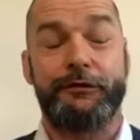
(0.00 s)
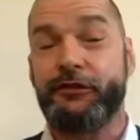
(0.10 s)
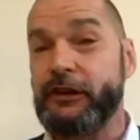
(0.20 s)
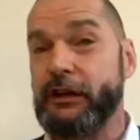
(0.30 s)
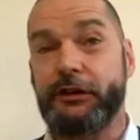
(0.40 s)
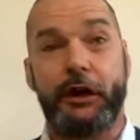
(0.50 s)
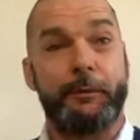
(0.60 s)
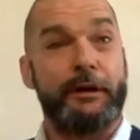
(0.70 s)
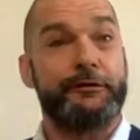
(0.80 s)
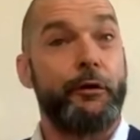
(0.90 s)
I've seen it
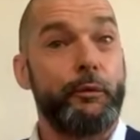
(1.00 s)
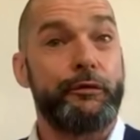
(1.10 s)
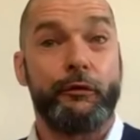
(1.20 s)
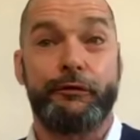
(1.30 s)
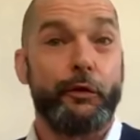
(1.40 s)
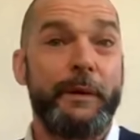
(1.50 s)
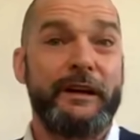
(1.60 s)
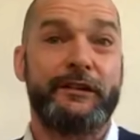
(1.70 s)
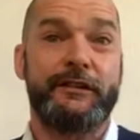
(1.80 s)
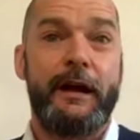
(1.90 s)
coming for for, for yeah.
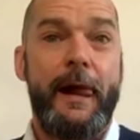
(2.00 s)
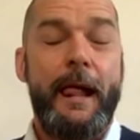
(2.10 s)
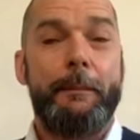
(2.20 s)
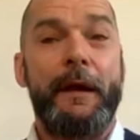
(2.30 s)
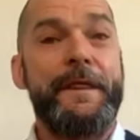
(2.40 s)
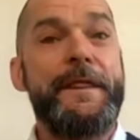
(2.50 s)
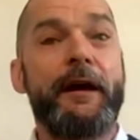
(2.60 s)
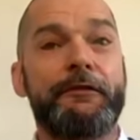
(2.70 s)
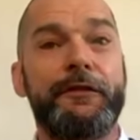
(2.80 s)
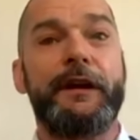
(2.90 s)
weeks, but
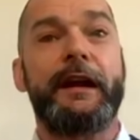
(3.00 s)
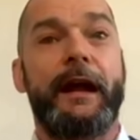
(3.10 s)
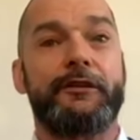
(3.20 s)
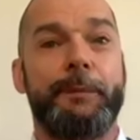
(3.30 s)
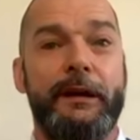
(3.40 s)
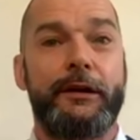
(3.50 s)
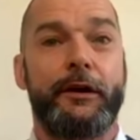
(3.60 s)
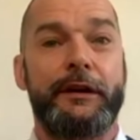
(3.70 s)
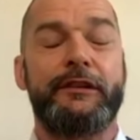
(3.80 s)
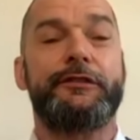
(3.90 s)
nothing has been
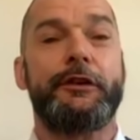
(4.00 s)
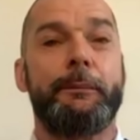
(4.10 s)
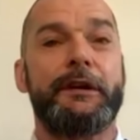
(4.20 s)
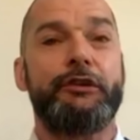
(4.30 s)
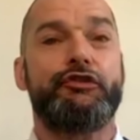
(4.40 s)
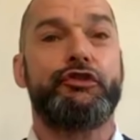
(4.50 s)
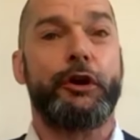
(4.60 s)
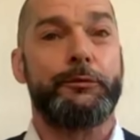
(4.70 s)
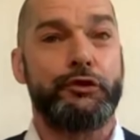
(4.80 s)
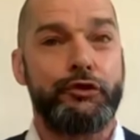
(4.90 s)
done. It's somebody's
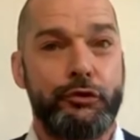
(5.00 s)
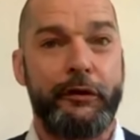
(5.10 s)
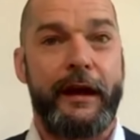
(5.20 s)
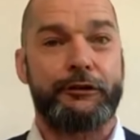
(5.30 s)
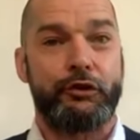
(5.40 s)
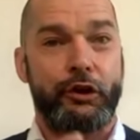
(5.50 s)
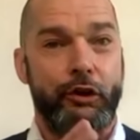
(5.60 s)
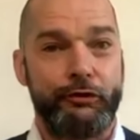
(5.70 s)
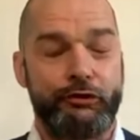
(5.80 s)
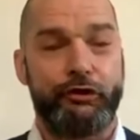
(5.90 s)
job to do that, to
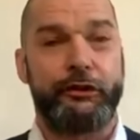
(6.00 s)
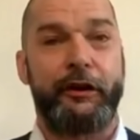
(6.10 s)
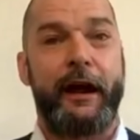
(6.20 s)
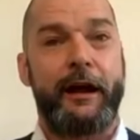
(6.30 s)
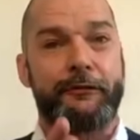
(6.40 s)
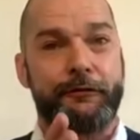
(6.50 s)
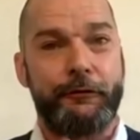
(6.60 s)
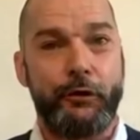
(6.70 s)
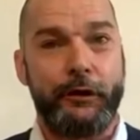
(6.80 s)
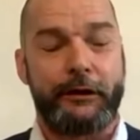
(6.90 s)
concentrate on that and
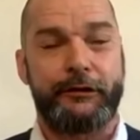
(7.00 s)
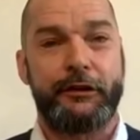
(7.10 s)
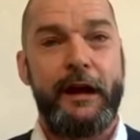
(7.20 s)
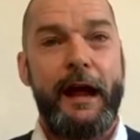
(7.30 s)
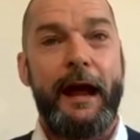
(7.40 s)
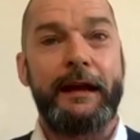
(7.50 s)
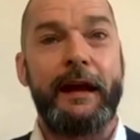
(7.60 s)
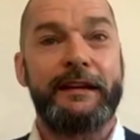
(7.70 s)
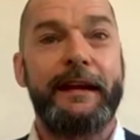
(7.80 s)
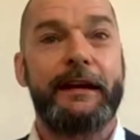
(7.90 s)
focus and,
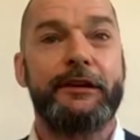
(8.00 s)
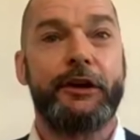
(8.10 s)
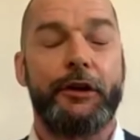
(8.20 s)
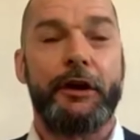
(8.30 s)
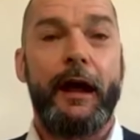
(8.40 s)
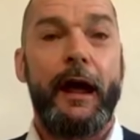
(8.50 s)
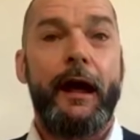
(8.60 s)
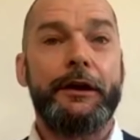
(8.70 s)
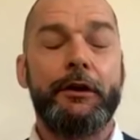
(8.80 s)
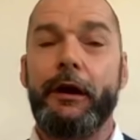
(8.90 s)
and get it done.
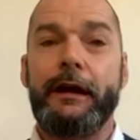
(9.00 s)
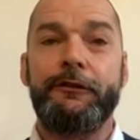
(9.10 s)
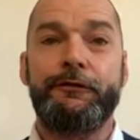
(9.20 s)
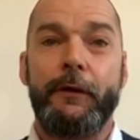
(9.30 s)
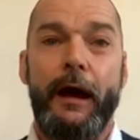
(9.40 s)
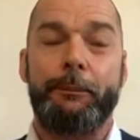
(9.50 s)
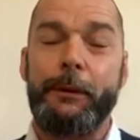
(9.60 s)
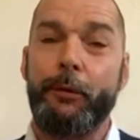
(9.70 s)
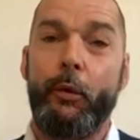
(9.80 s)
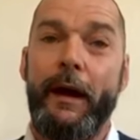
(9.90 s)
You know, if uh,
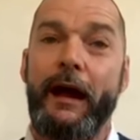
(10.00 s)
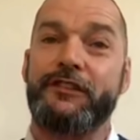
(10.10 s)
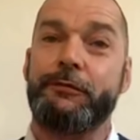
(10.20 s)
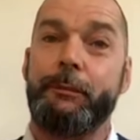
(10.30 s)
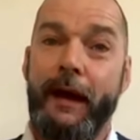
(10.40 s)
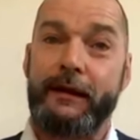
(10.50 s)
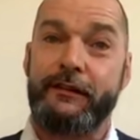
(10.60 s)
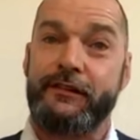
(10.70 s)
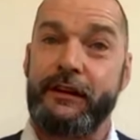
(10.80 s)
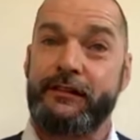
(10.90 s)
people were as bad
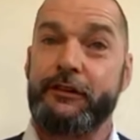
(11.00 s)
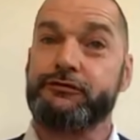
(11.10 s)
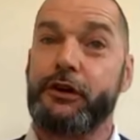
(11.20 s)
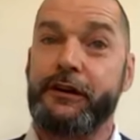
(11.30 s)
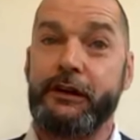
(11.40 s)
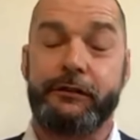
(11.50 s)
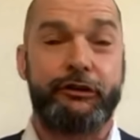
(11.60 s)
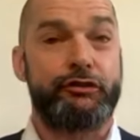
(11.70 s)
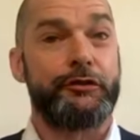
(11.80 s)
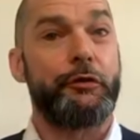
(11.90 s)
as this at running
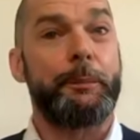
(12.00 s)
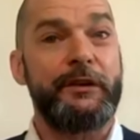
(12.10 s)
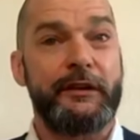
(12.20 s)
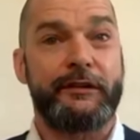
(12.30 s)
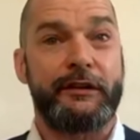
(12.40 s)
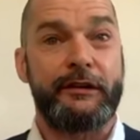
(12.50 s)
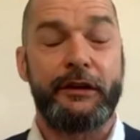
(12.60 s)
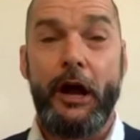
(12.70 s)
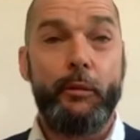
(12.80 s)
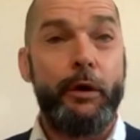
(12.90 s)
restaurants or businesses,
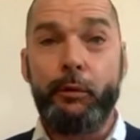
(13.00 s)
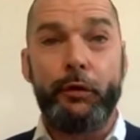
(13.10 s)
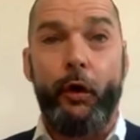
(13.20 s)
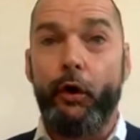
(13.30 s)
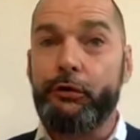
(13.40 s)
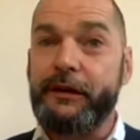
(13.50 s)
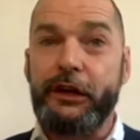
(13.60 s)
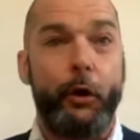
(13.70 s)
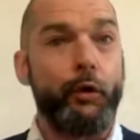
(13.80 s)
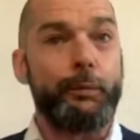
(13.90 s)
we will already
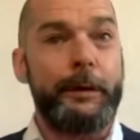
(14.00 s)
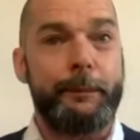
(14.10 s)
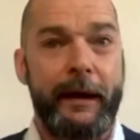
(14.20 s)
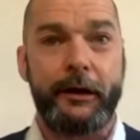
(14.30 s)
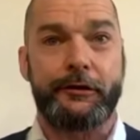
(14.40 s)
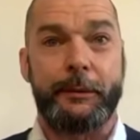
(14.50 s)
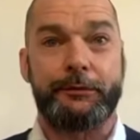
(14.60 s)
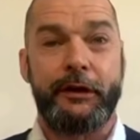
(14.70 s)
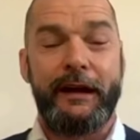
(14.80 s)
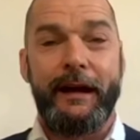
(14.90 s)
all be
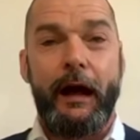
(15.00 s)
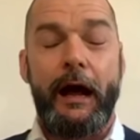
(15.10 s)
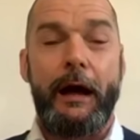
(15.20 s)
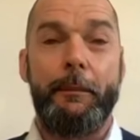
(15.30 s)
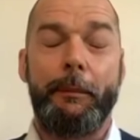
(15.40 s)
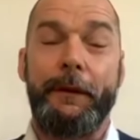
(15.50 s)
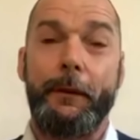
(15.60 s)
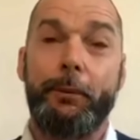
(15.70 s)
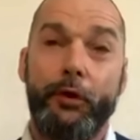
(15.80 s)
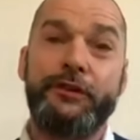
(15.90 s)
bankrupt. Uh, but the
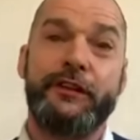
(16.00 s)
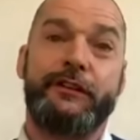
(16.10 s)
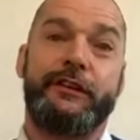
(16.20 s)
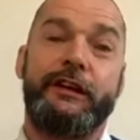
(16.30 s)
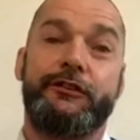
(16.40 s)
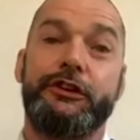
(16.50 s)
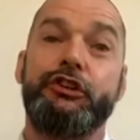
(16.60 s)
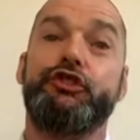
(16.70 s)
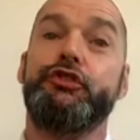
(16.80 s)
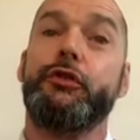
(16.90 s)
point is, it's an
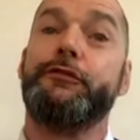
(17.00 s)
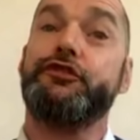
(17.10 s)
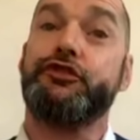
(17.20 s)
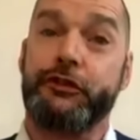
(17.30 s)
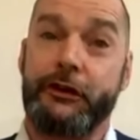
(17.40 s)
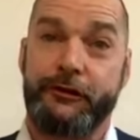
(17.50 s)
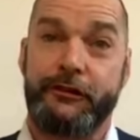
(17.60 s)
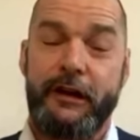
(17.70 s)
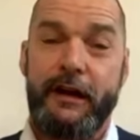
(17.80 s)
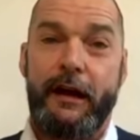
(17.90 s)
issue of
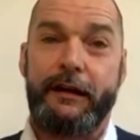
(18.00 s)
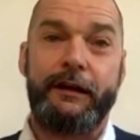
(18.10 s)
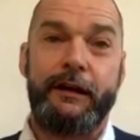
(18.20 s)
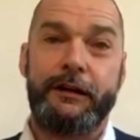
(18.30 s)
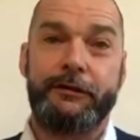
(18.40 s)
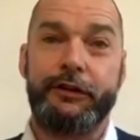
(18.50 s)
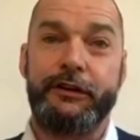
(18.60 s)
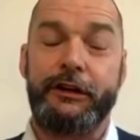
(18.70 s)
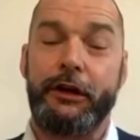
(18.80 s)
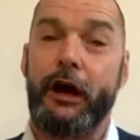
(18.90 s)
trust. Yeah. And at the end of the
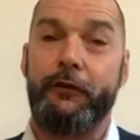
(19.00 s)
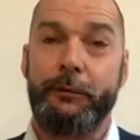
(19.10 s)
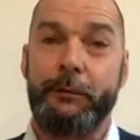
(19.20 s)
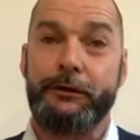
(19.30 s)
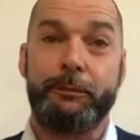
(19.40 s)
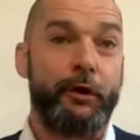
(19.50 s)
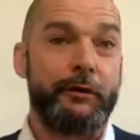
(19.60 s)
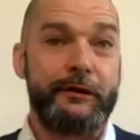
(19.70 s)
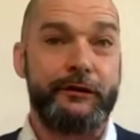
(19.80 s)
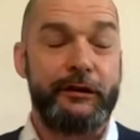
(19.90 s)
day, the government,
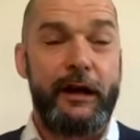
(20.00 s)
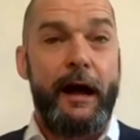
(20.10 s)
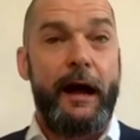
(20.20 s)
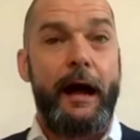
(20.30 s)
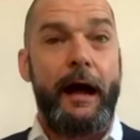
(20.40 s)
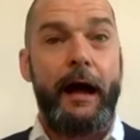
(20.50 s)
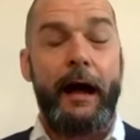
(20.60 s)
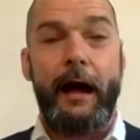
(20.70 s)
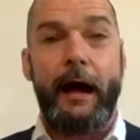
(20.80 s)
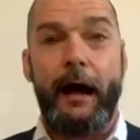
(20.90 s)
Boris, uh, uh,
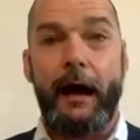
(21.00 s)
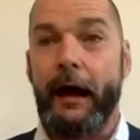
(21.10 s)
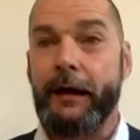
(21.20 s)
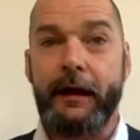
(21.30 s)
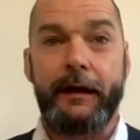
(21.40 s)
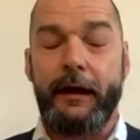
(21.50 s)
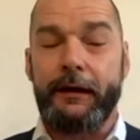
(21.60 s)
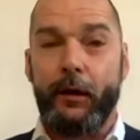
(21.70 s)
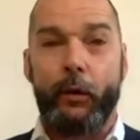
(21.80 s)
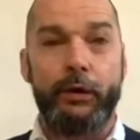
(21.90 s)
uh and, and, and
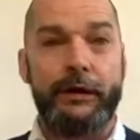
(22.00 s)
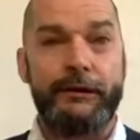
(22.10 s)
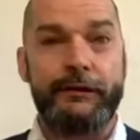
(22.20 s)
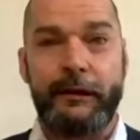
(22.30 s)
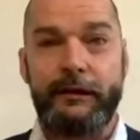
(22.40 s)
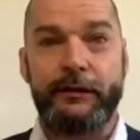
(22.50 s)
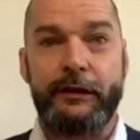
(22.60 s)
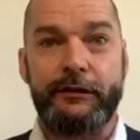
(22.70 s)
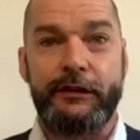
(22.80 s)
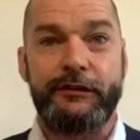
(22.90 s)
all his, his,
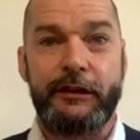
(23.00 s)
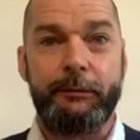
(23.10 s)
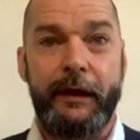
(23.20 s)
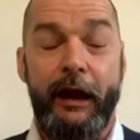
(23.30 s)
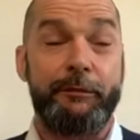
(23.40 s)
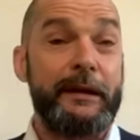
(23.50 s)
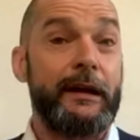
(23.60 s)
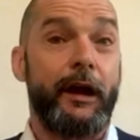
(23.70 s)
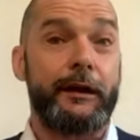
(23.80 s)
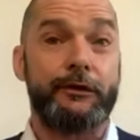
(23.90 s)
his, team there have been
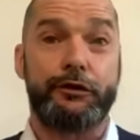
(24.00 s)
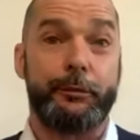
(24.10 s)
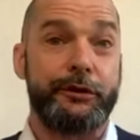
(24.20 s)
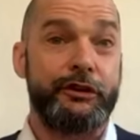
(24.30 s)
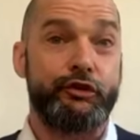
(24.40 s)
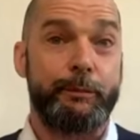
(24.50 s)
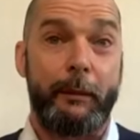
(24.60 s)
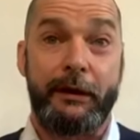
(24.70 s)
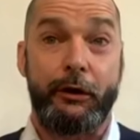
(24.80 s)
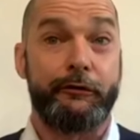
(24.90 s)
lying to the British
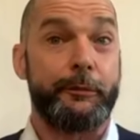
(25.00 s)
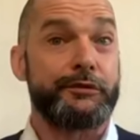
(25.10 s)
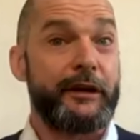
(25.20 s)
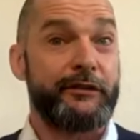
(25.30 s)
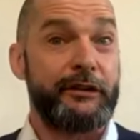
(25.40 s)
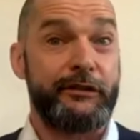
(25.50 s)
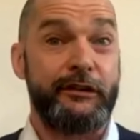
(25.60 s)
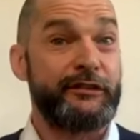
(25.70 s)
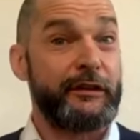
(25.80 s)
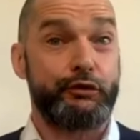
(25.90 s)
public over Brexit
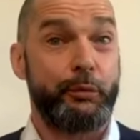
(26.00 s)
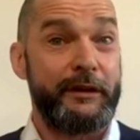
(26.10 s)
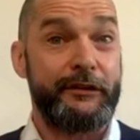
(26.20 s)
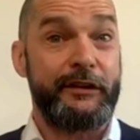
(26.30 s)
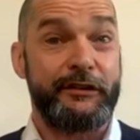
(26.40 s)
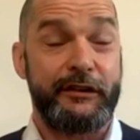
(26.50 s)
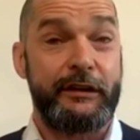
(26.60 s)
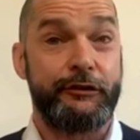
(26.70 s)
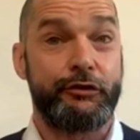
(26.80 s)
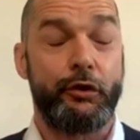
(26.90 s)
since
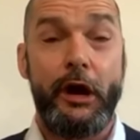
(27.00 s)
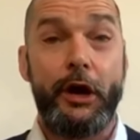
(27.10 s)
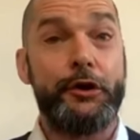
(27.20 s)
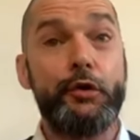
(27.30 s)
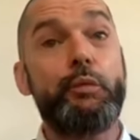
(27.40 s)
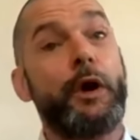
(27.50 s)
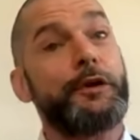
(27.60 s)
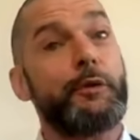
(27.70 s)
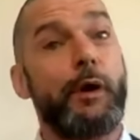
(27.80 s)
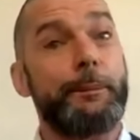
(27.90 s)
2016. So no
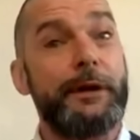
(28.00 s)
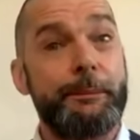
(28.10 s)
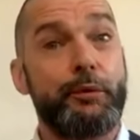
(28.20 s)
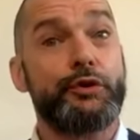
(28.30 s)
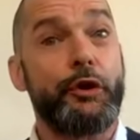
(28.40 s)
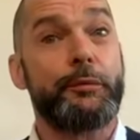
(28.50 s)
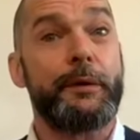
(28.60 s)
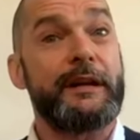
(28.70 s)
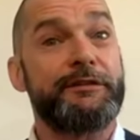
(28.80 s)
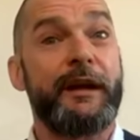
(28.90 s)
wonder why people don't
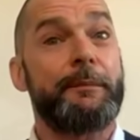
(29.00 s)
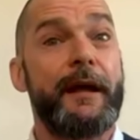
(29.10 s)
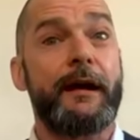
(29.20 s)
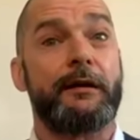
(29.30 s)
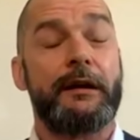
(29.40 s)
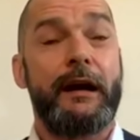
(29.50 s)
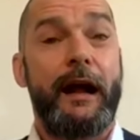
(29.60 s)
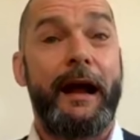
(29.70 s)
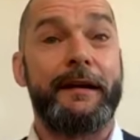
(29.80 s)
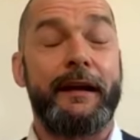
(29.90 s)
believe them now. OK,
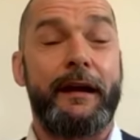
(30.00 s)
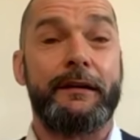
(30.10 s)
Frank, and, look, and...